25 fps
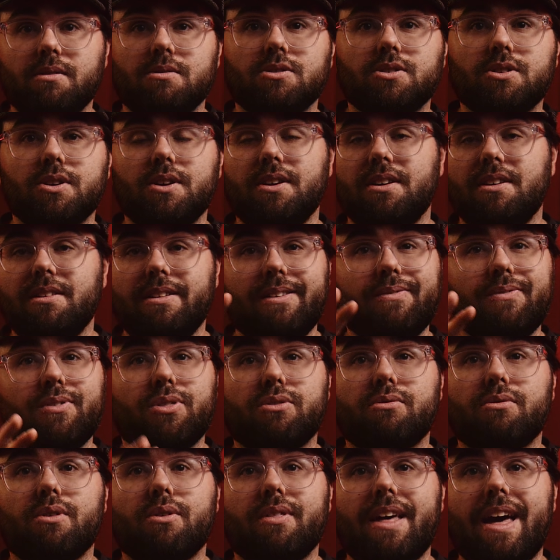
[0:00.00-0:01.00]
So you could even
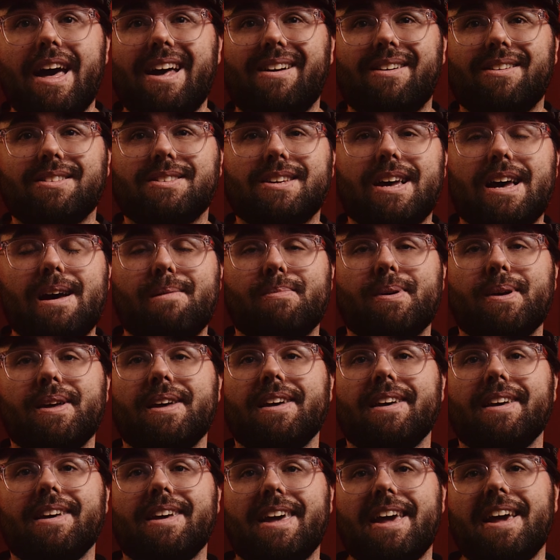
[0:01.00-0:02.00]
throw that on top
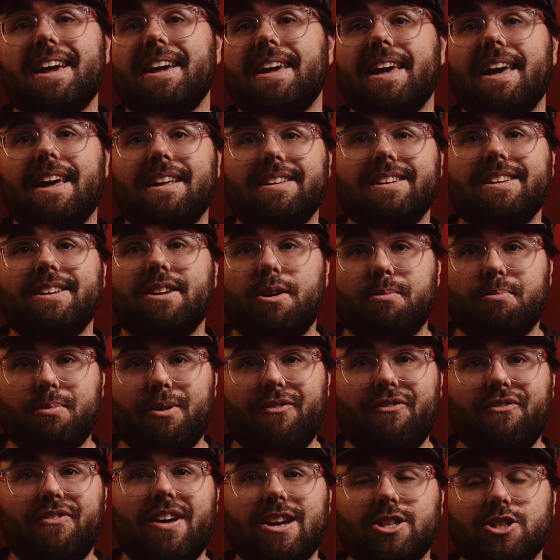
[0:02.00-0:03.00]
and get, you know,
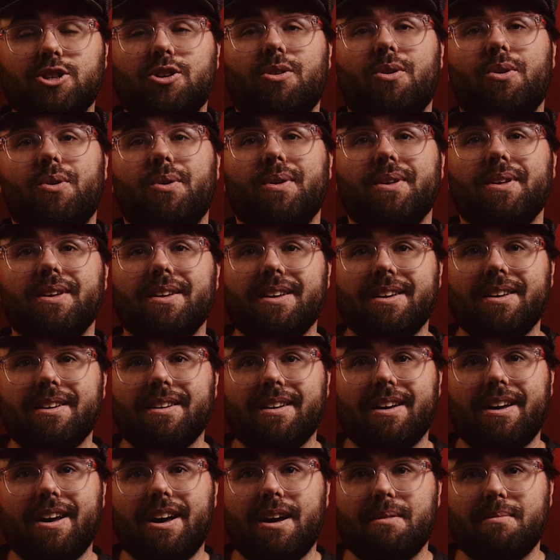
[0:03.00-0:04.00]
professional
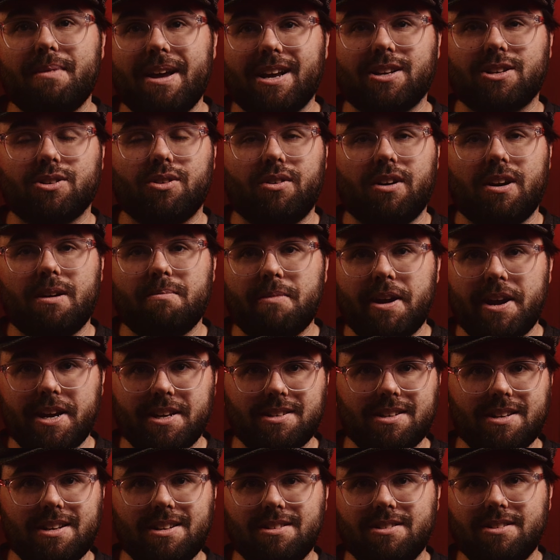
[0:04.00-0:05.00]
XLR
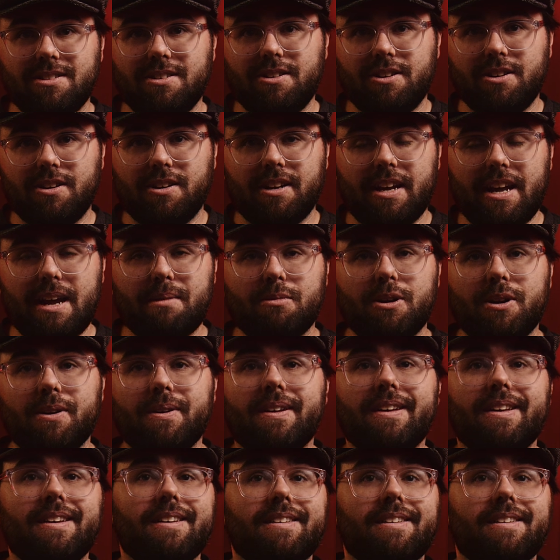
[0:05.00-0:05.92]
mics into your camera,